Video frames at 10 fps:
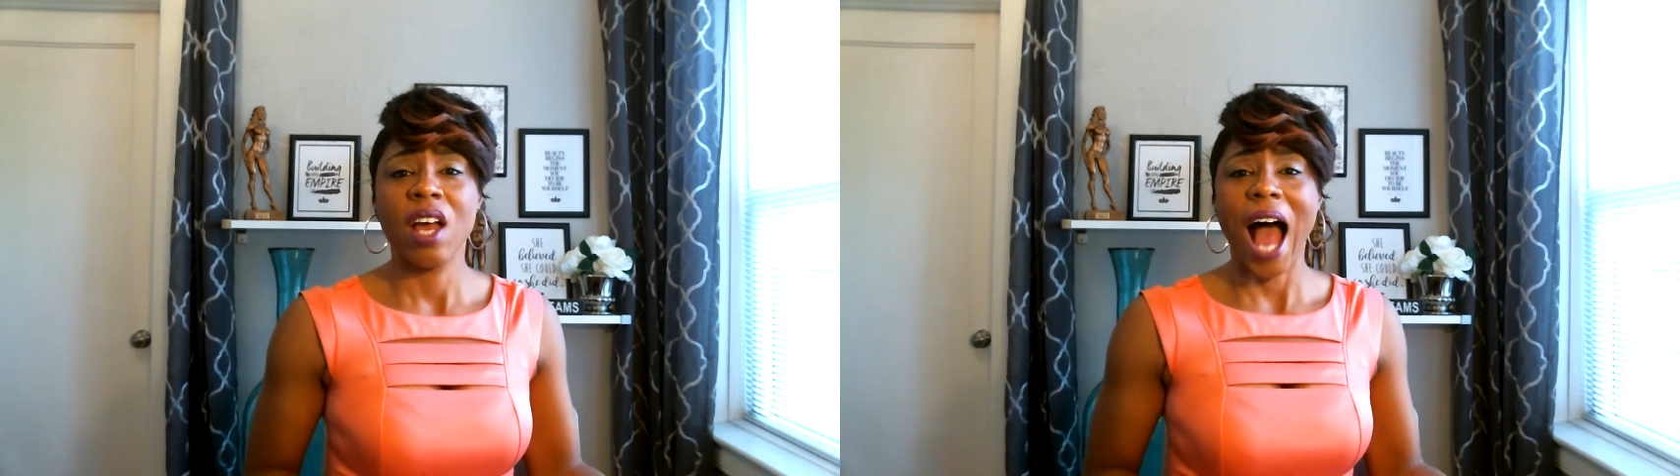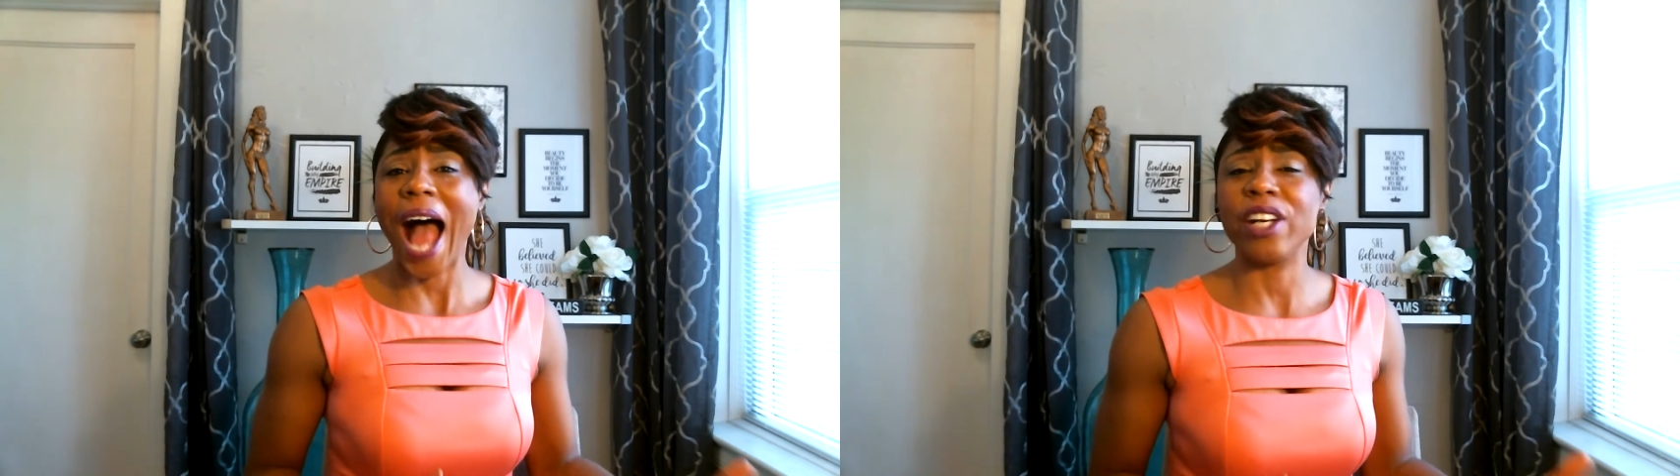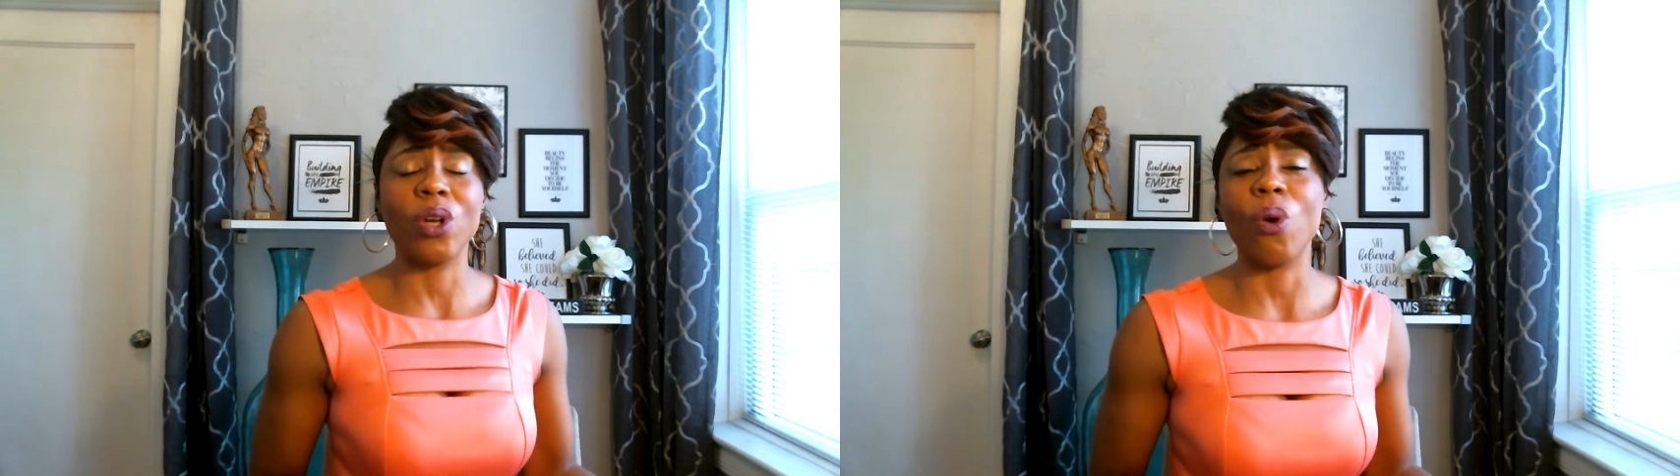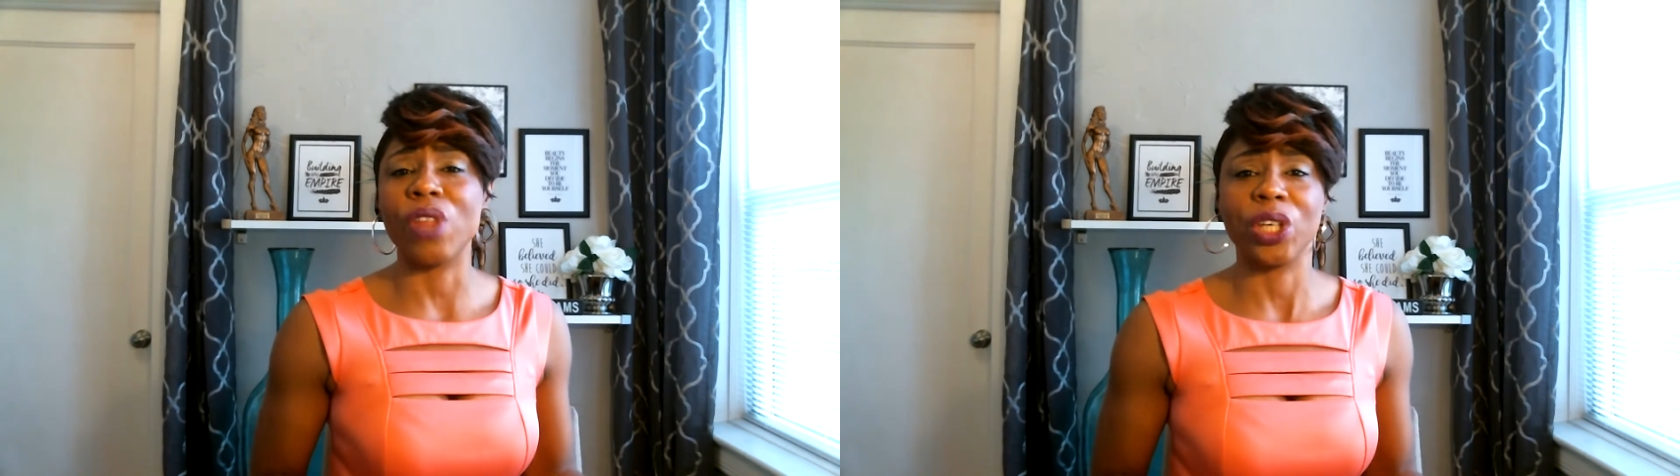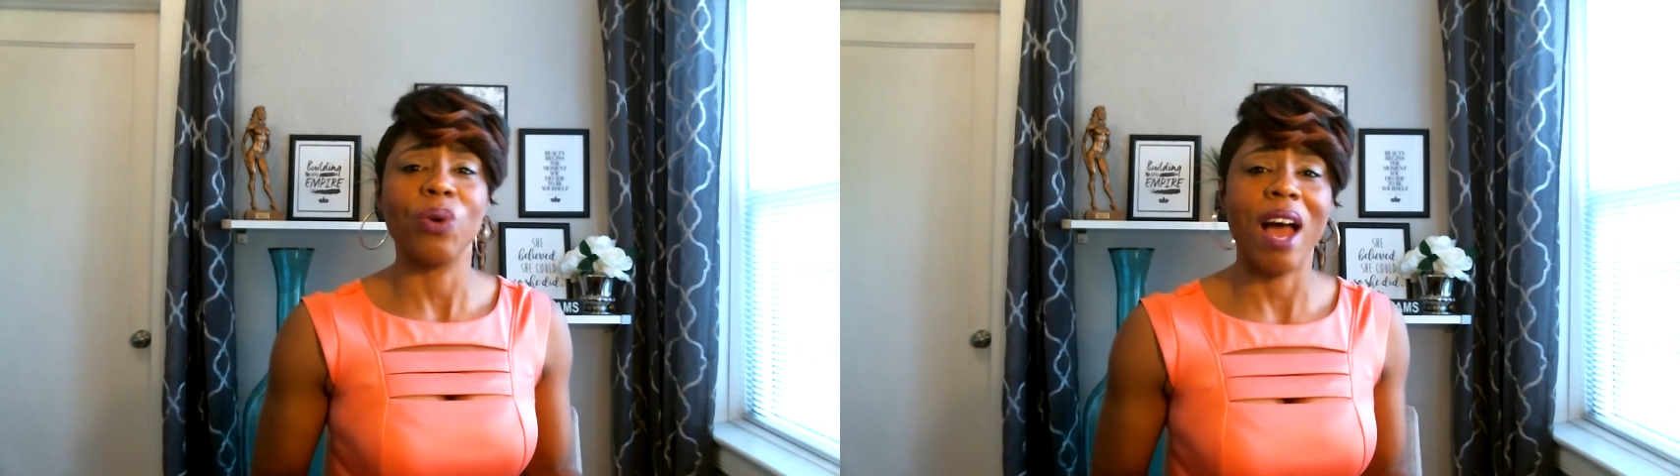I know
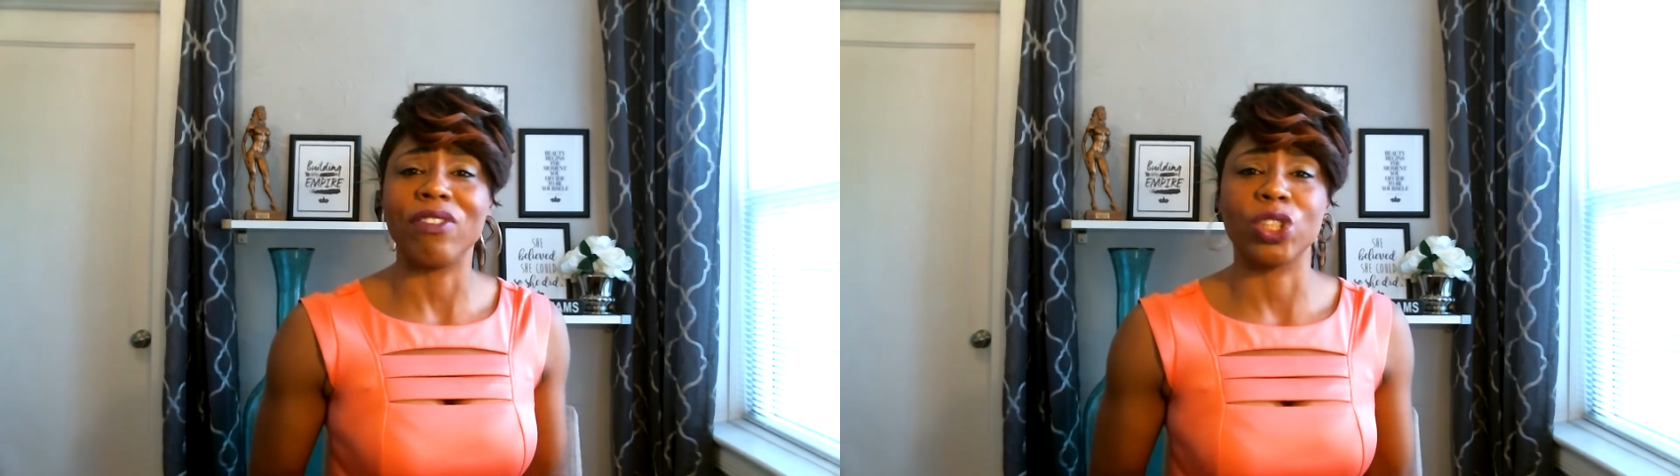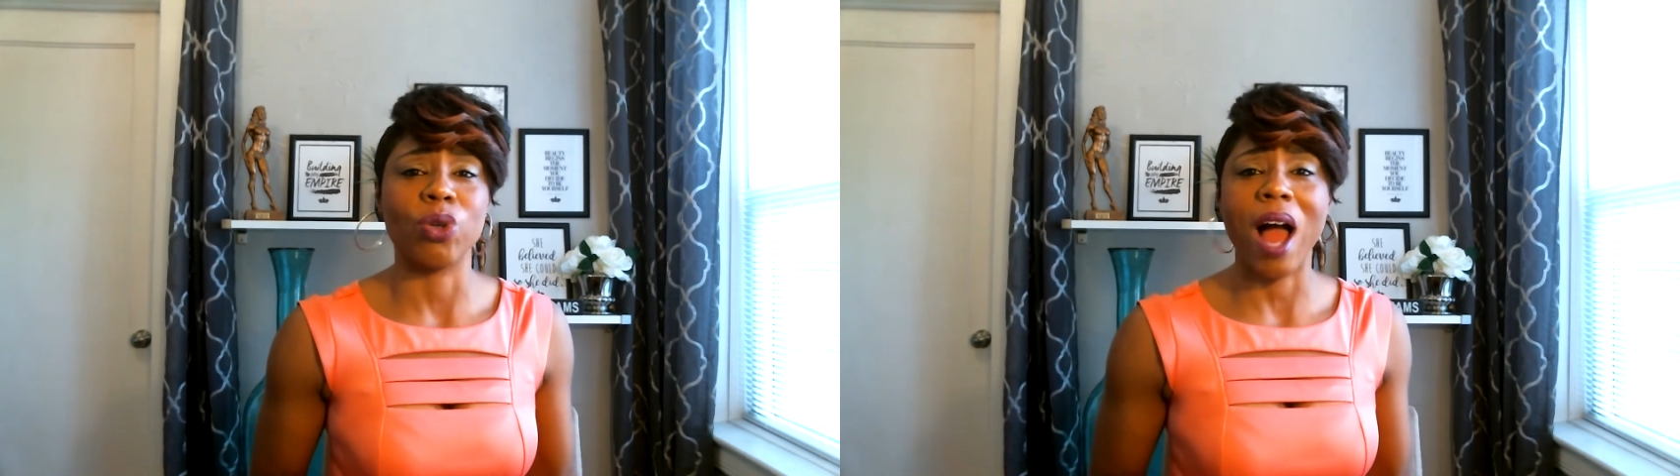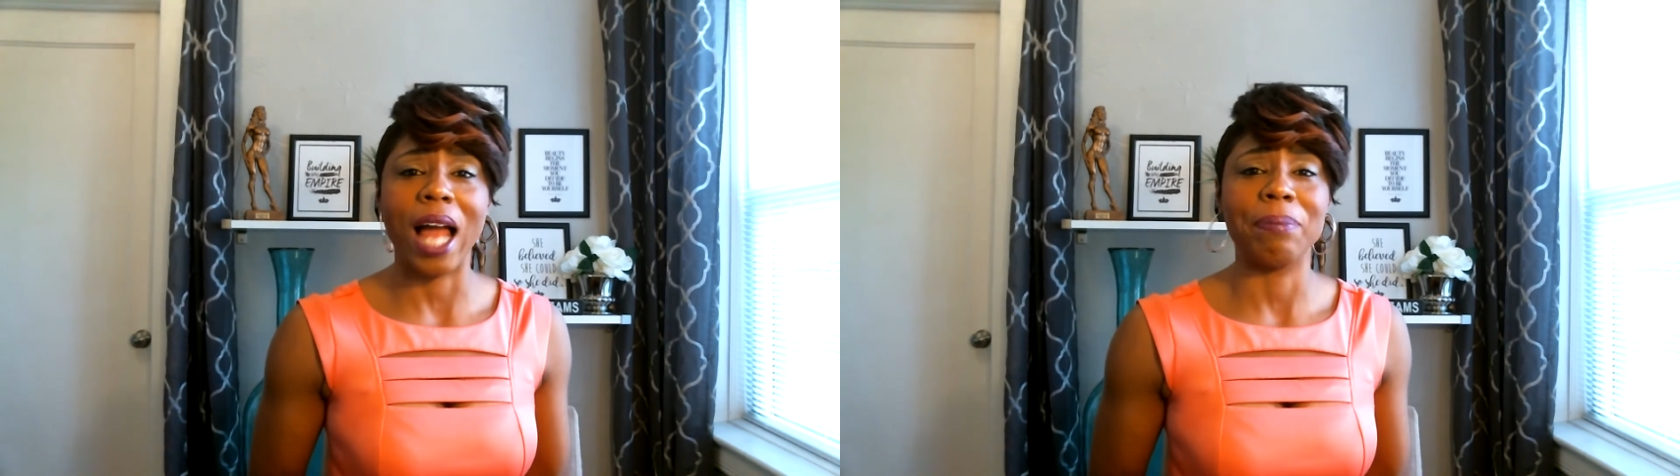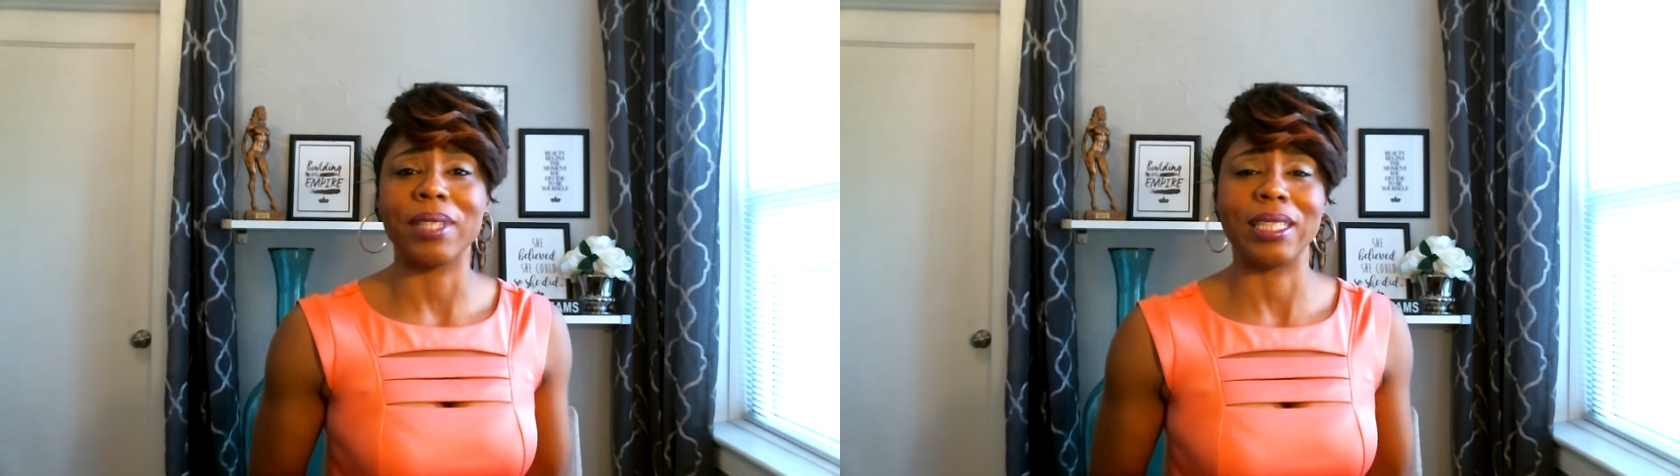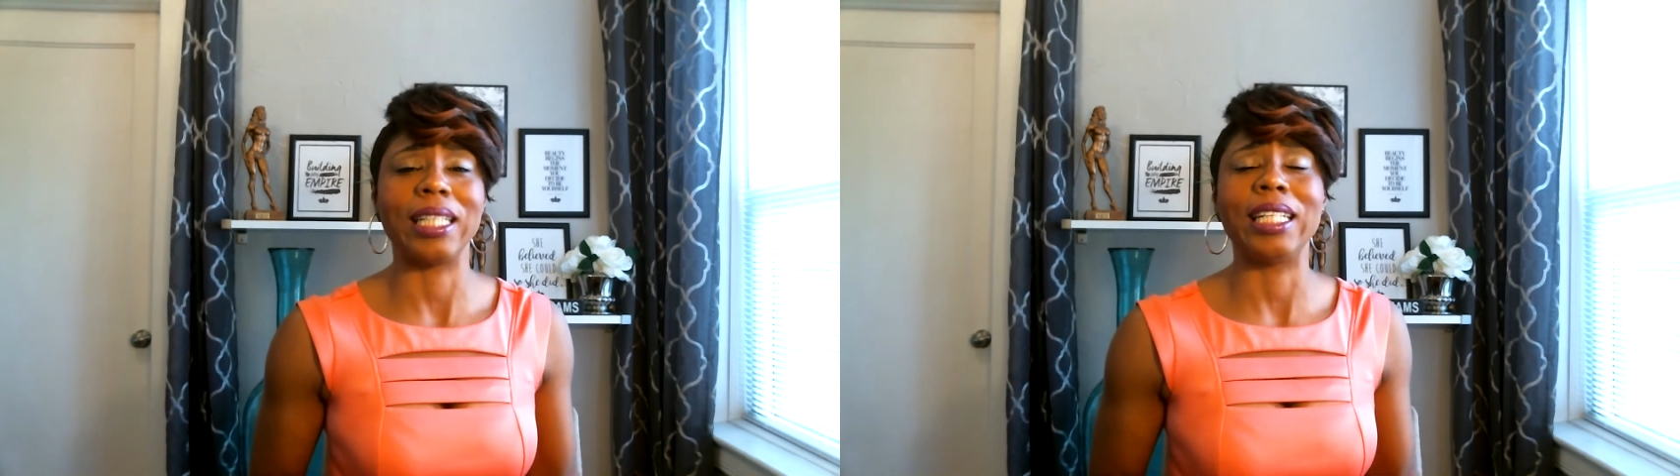that you have a tribe to lead.